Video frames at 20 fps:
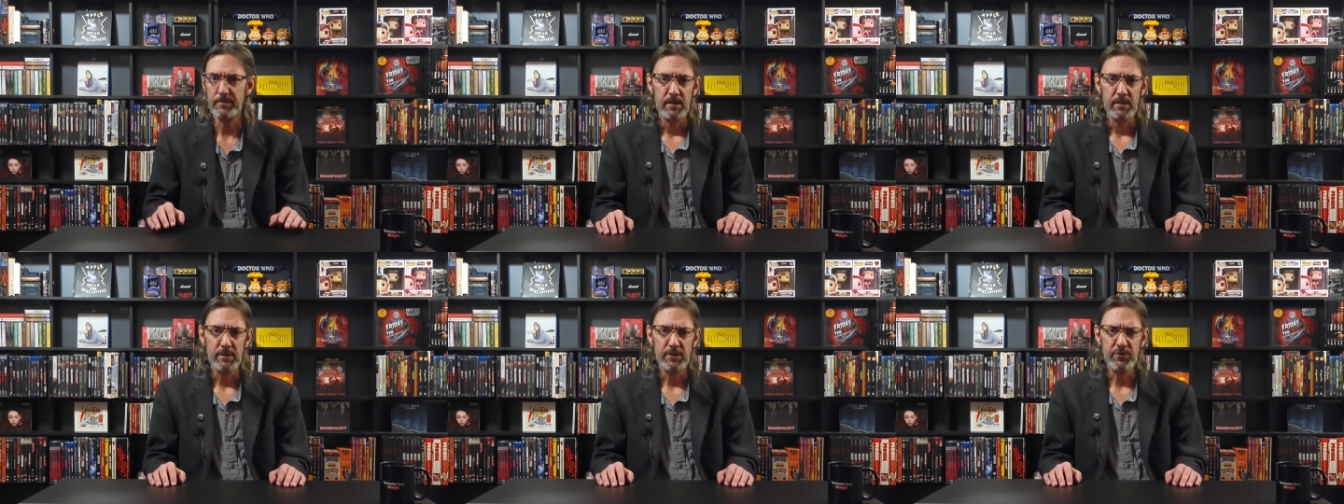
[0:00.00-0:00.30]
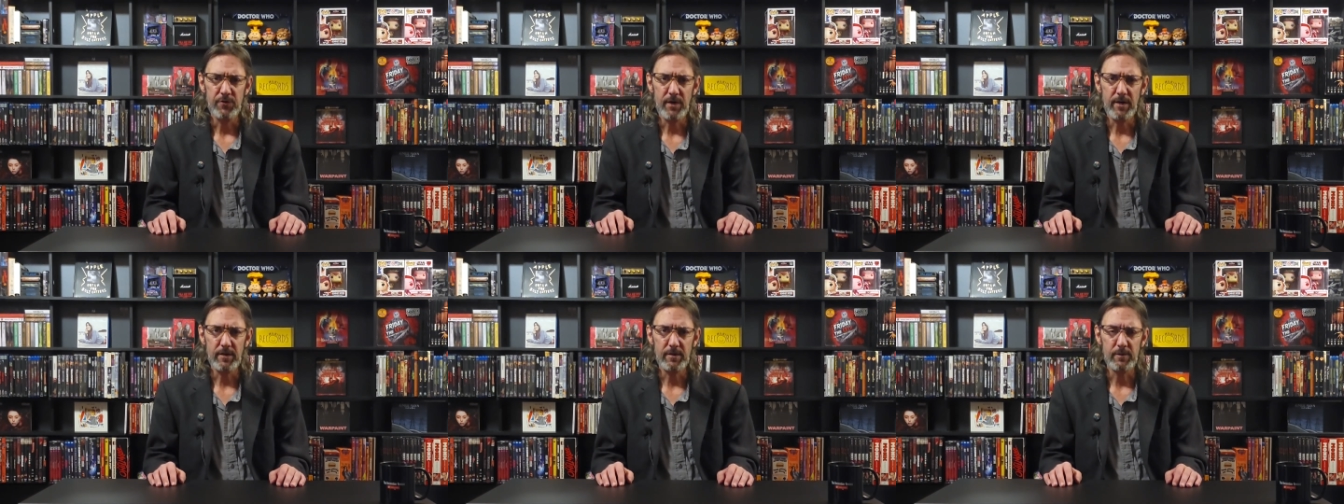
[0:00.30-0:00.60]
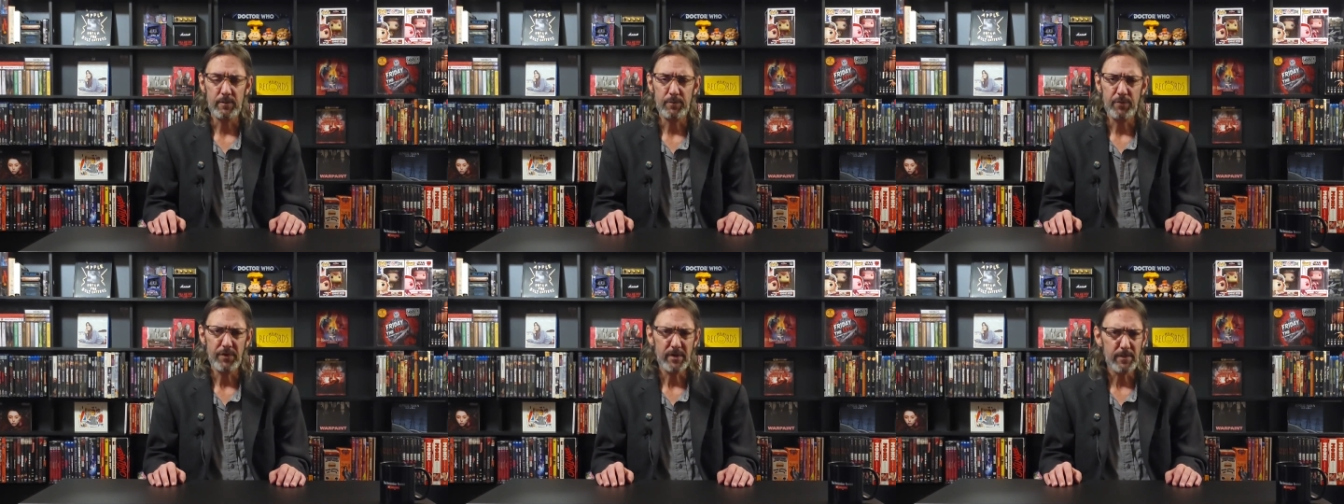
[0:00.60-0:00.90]
The
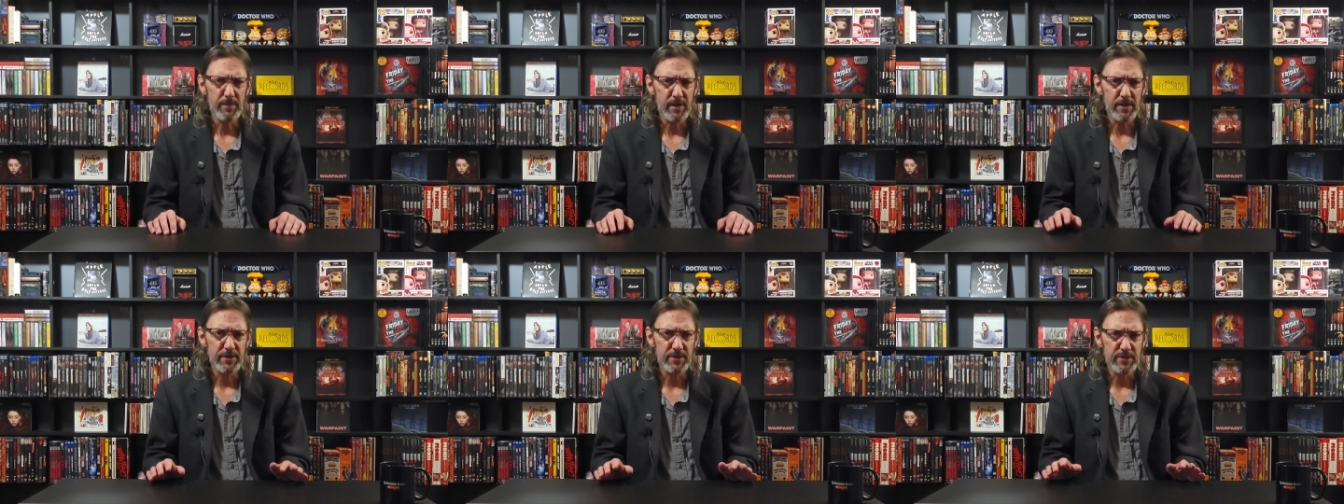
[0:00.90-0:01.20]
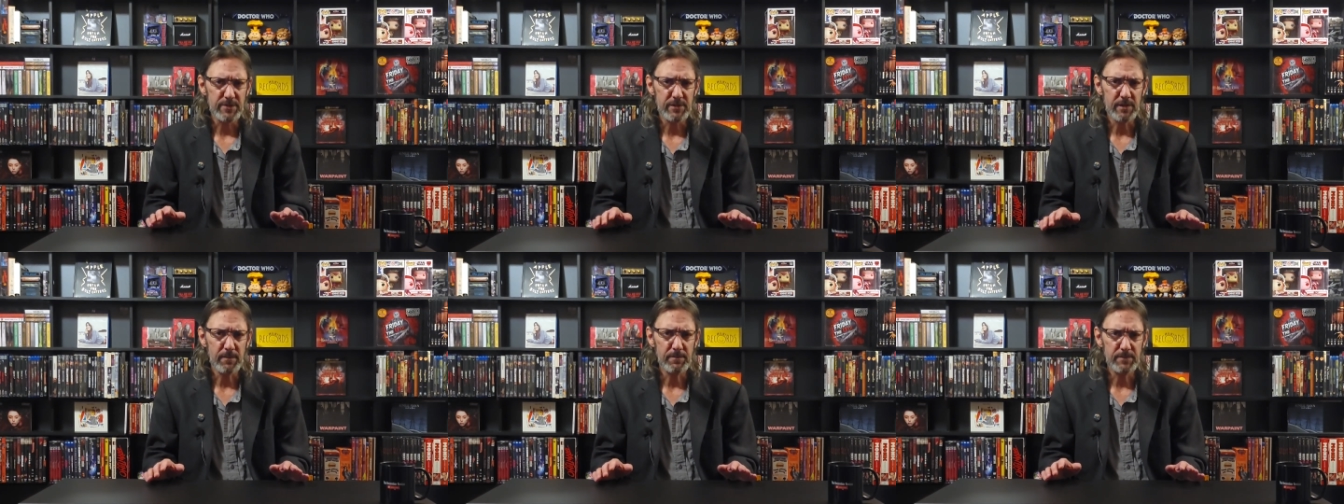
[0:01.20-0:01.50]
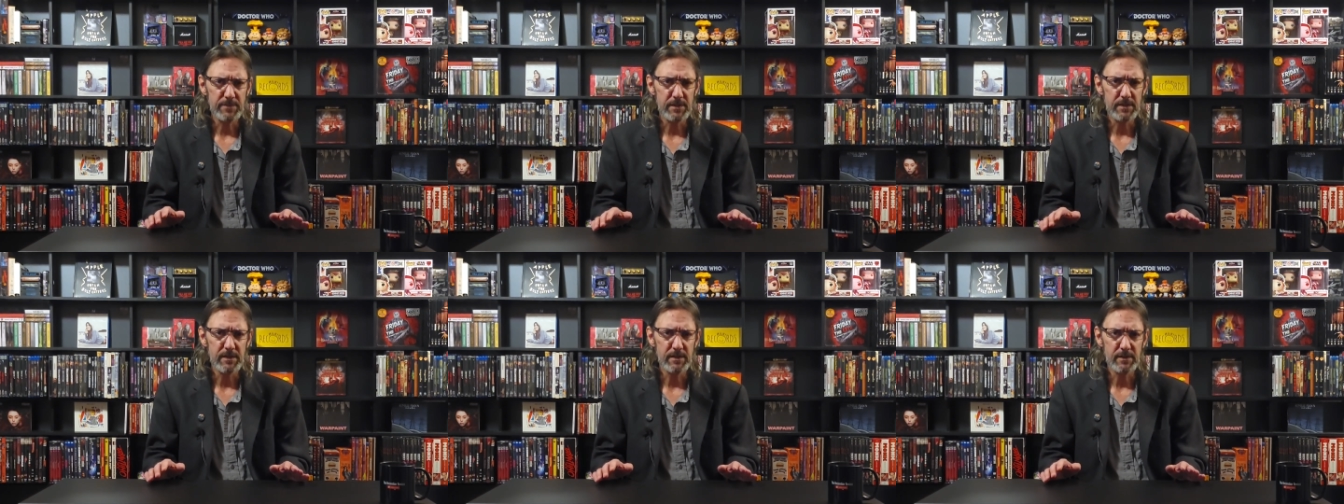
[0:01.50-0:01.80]
trailer pretty much
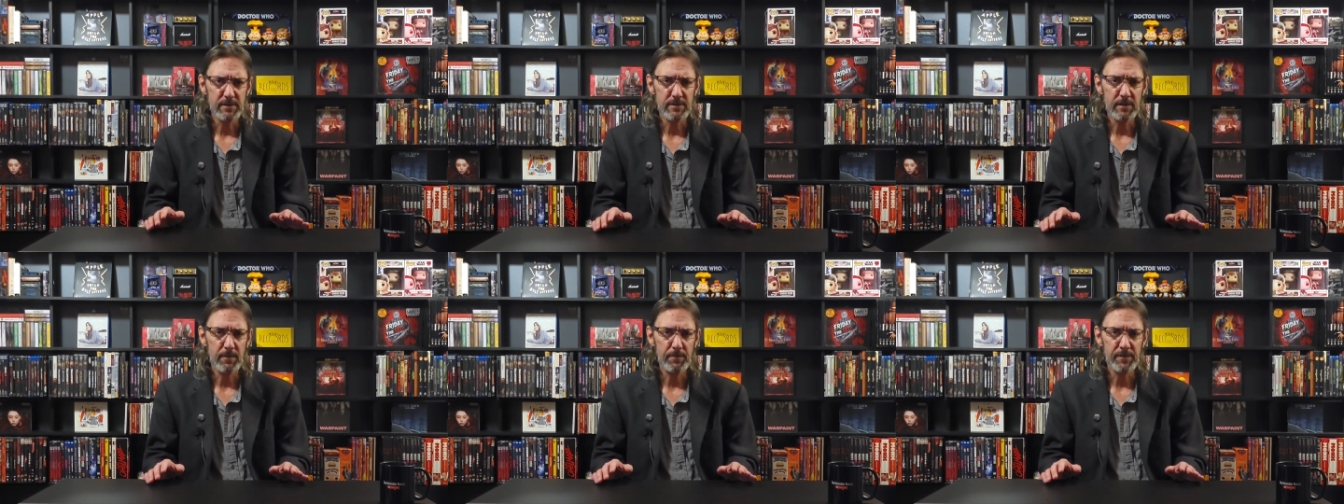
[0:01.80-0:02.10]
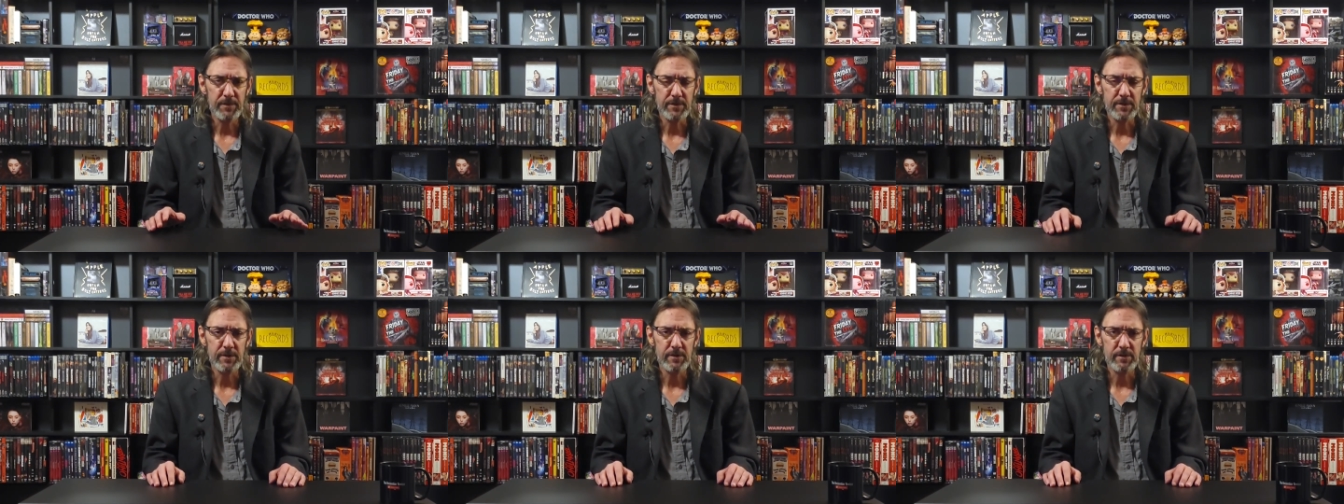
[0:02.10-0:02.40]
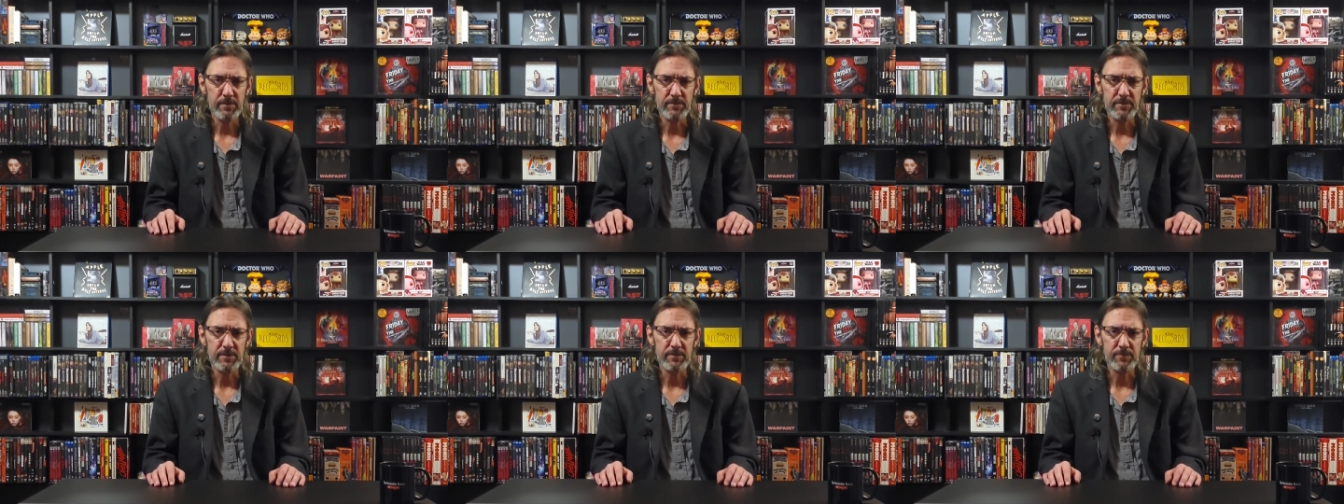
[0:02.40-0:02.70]
sums things up in
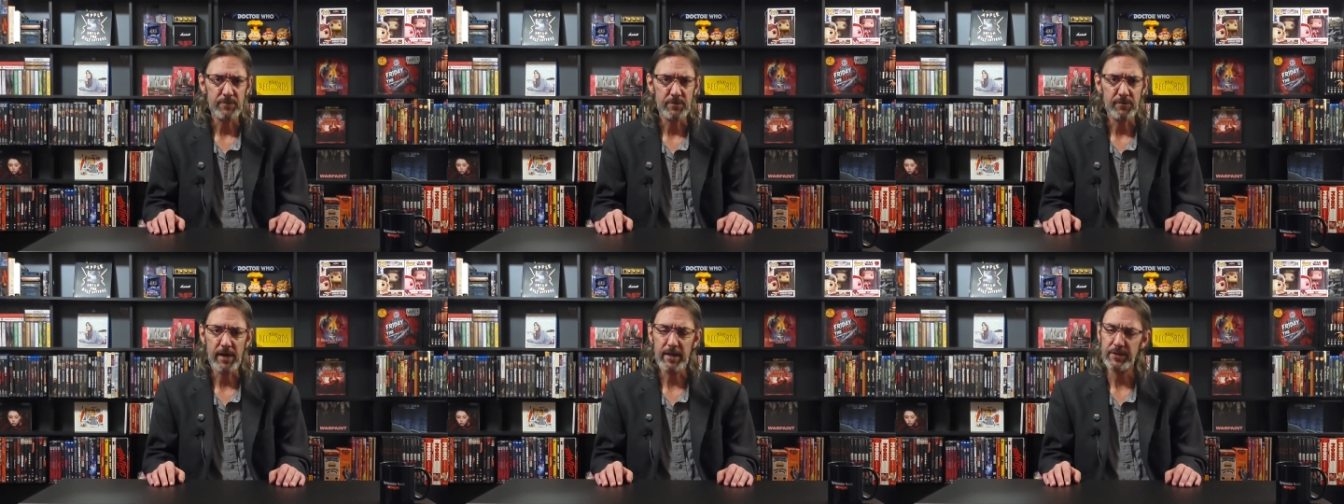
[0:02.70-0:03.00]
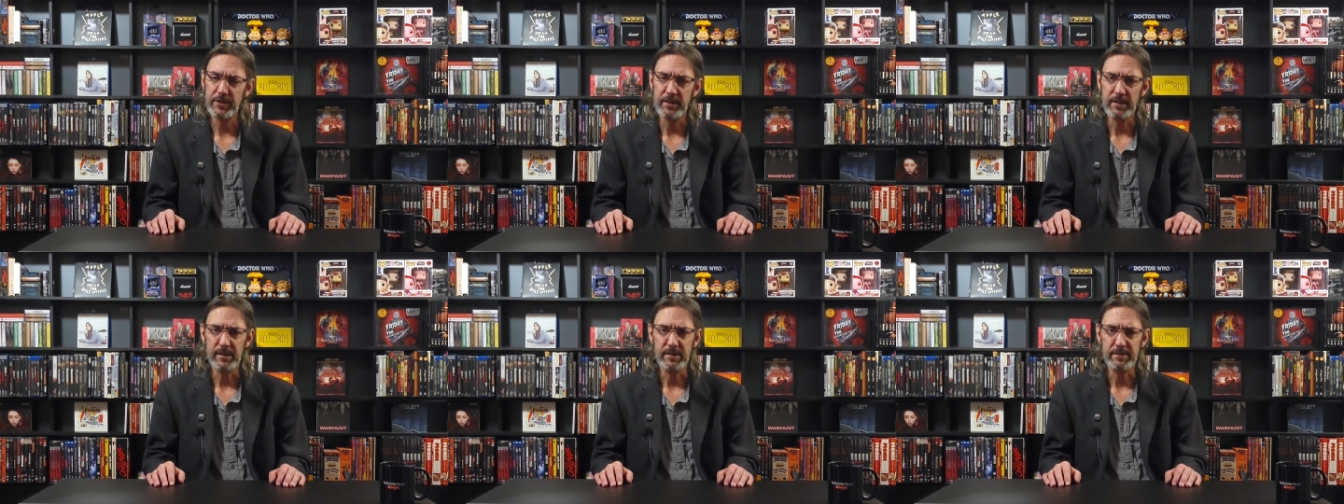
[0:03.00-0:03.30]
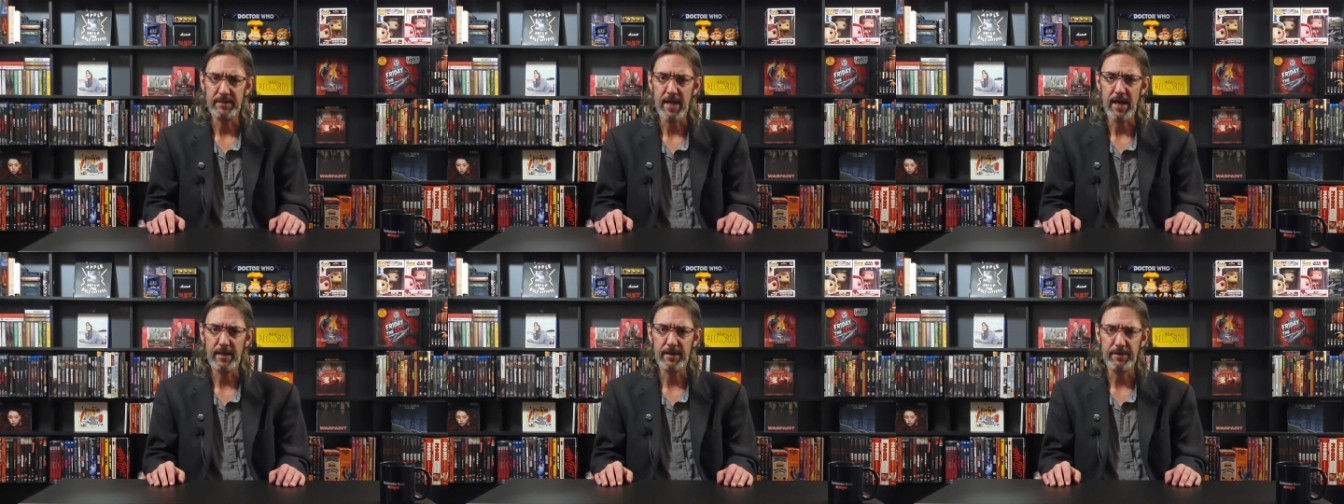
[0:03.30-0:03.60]
terms of direction
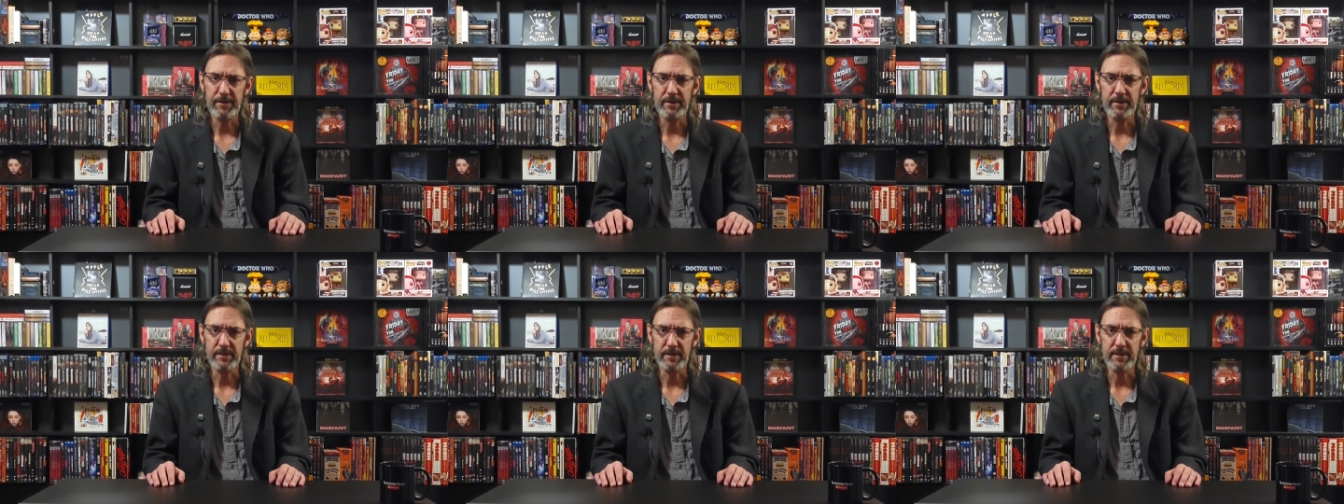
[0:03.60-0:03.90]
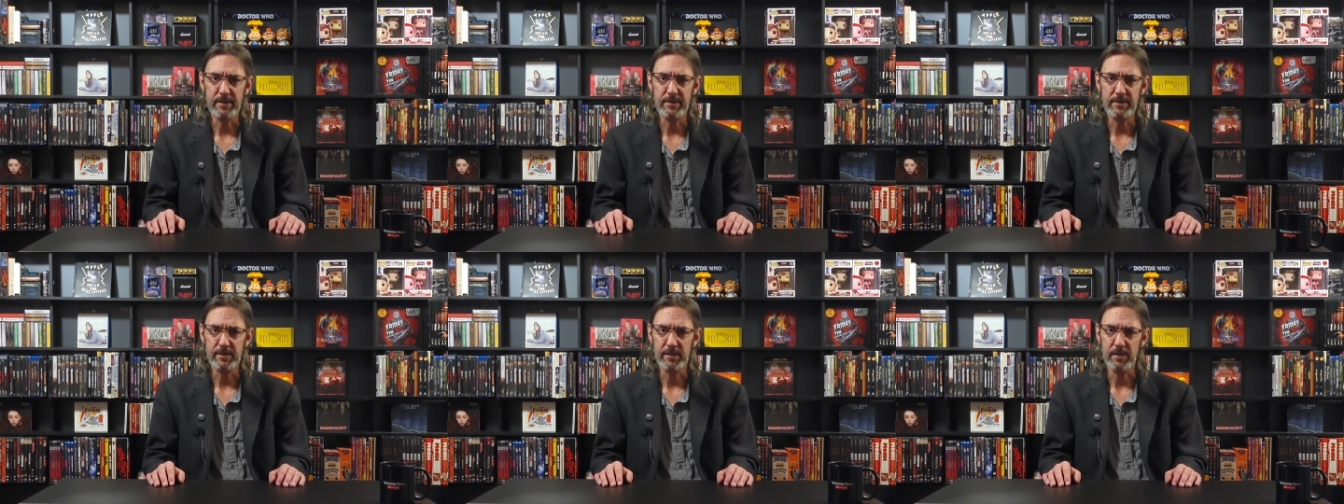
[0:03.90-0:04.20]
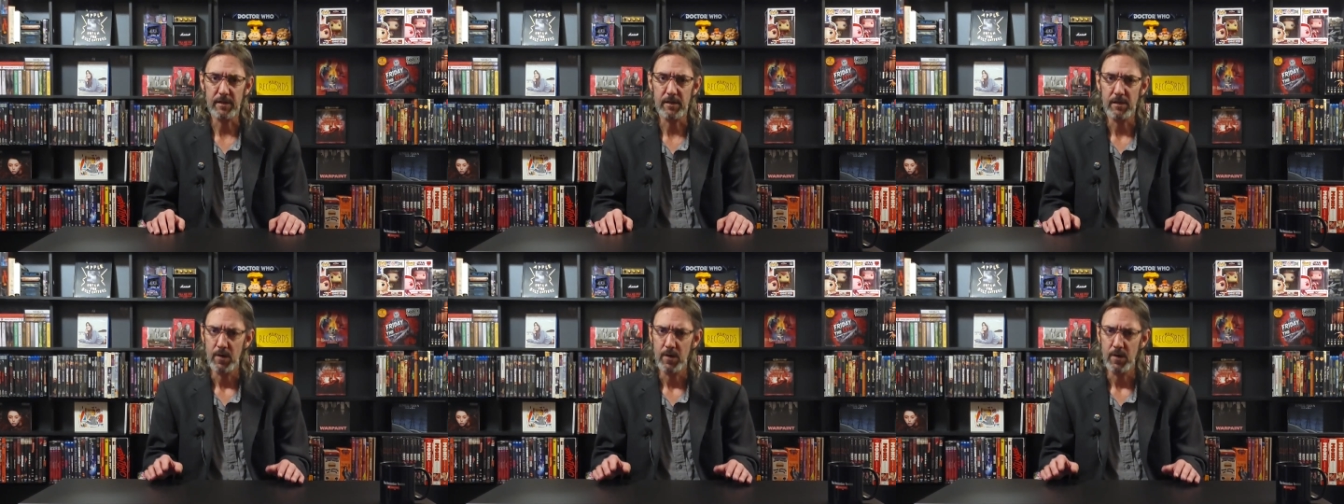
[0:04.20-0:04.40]
as Agatha needs to